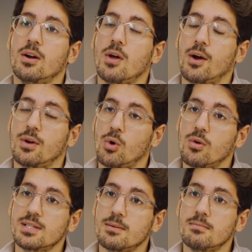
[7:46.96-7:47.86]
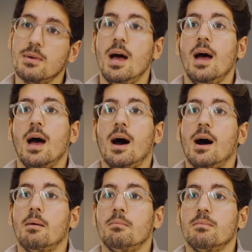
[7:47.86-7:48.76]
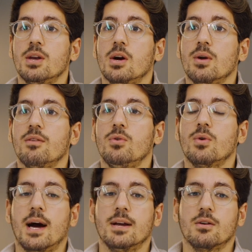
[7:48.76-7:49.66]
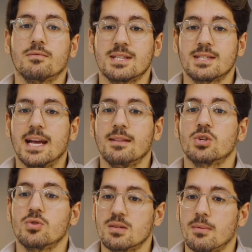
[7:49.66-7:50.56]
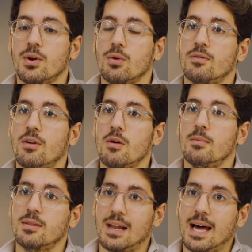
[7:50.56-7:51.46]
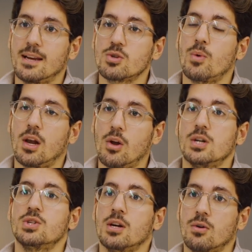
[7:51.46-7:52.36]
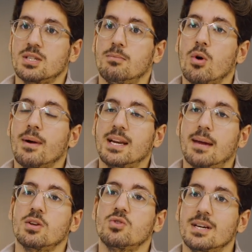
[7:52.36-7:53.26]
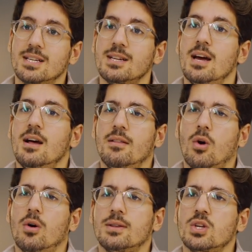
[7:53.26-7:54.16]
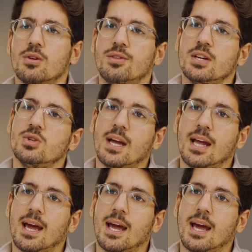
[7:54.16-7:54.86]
agritourism. If you kind of sustain the trees, maybe grow the farm a bit, the land is quite large, you can grow some more macadamia trees. They're all additional things you can